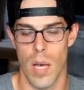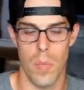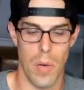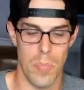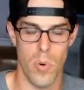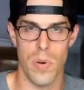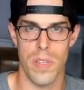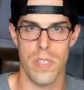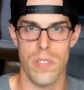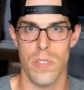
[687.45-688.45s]
I'll boil
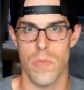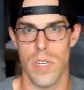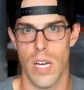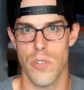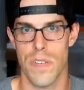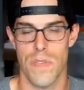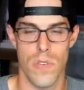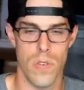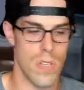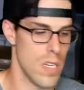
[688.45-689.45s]
this to rehydrate
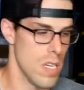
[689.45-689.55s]
food.